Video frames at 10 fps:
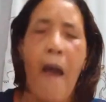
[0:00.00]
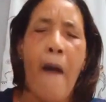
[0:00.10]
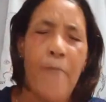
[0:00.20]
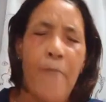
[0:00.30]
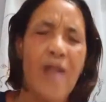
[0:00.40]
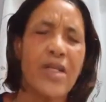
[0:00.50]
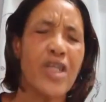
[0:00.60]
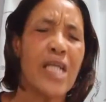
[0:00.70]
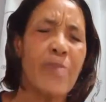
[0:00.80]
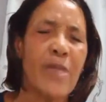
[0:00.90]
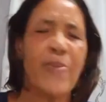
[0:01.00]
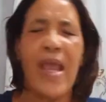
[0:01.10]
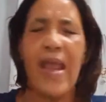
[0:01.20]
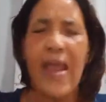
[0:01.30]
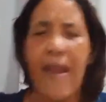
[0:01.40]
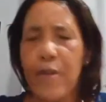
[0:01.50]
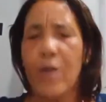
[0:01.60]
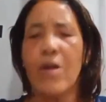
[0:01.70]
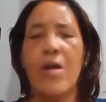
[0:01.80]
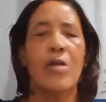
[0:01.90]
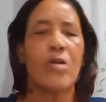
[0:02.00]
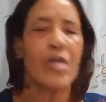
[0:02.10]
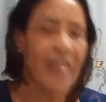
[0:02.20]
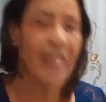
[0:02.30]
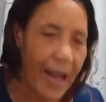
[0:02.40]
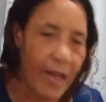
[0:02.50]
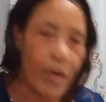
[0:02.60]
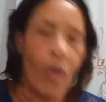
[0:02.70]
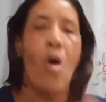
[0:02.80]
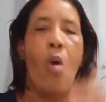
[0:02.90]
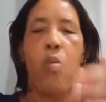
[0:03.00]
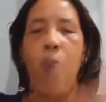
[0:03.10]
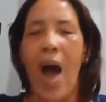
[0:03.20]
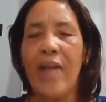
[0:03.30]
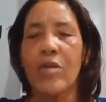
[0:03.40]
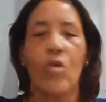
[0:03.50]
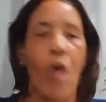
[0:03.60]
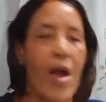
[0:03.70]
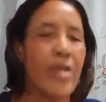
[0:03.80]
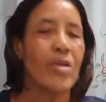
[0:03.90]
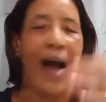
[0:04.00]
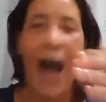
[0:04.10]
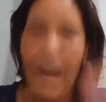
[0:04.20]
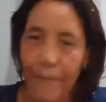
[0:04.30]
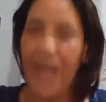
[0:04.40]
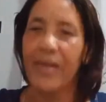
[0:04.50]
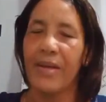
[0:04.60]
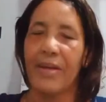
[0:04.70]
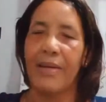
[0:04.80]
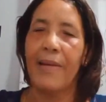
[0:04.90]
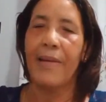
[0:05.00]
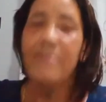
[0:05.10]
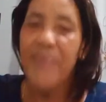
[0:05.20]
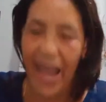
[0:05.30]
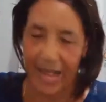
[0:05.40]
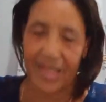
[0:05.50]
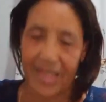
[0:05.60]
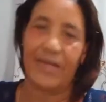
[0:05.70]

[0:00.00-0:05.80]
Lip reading: Politicians must be able to tell you what's going to happen next.